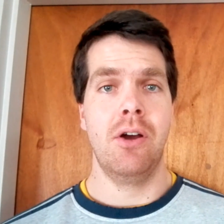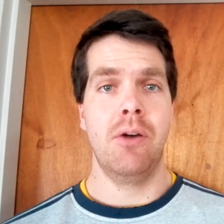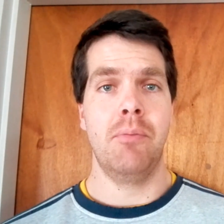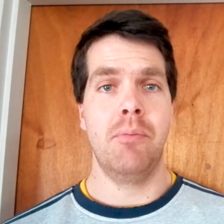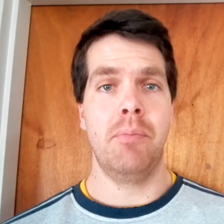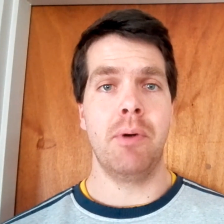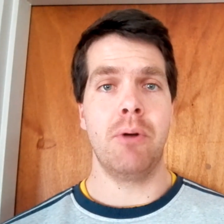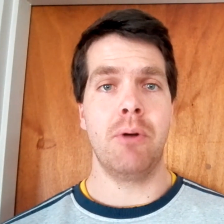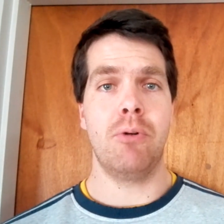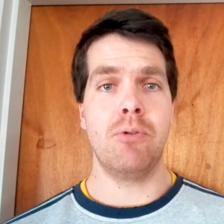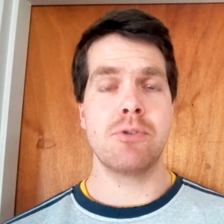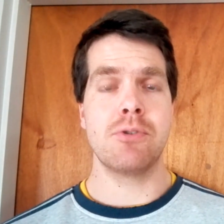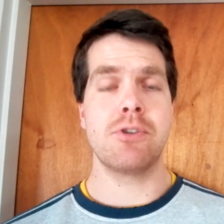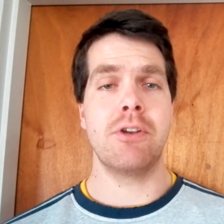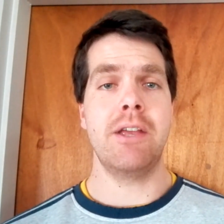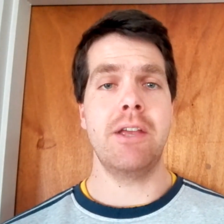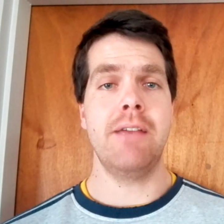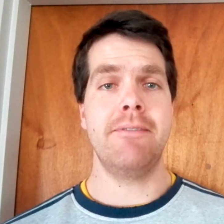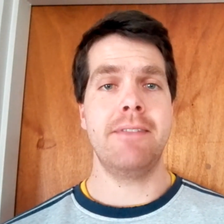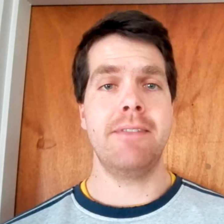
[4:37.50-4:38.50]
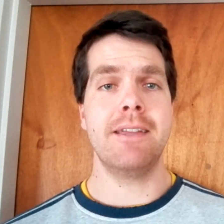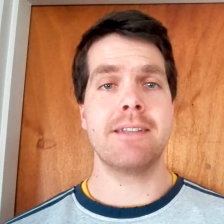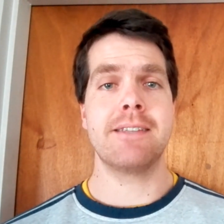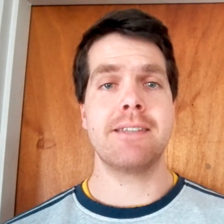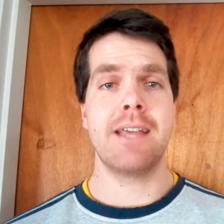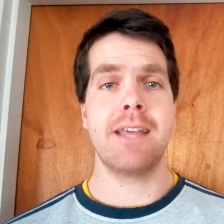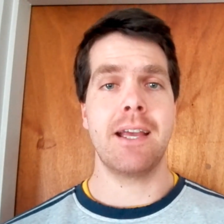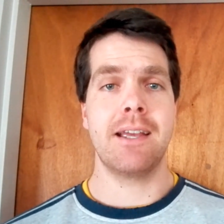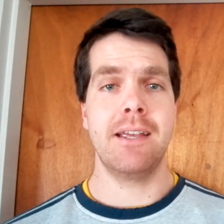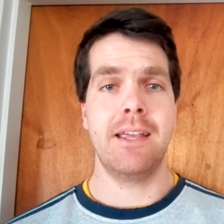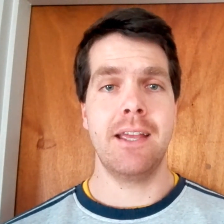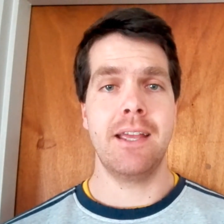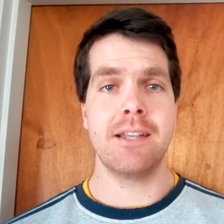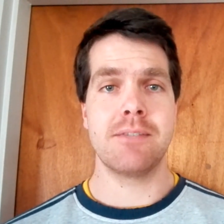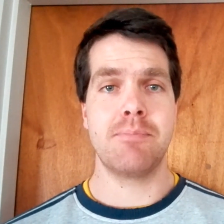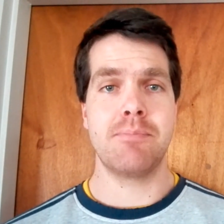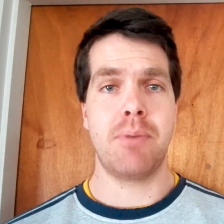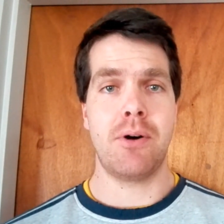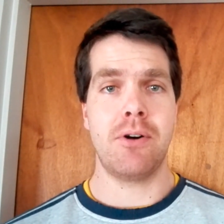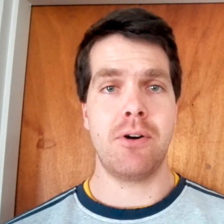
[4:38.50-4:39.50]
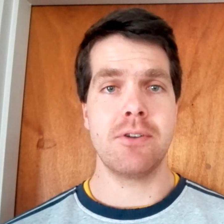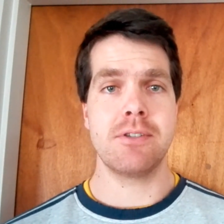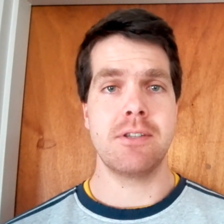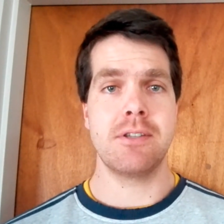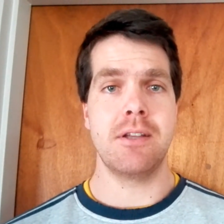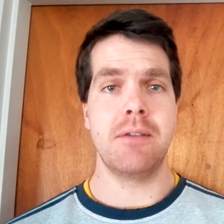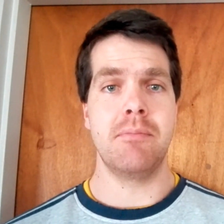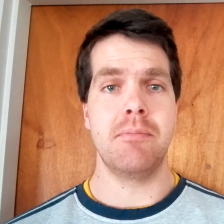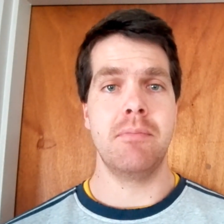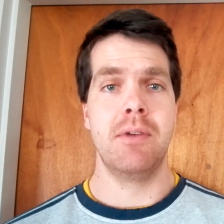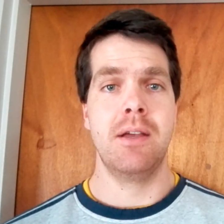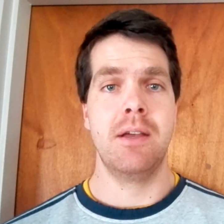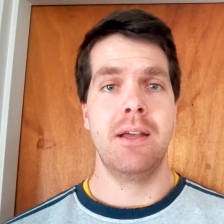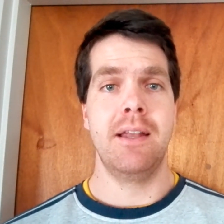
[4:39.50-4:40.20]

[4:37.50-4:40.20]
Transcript: but also if the attacker gets past them,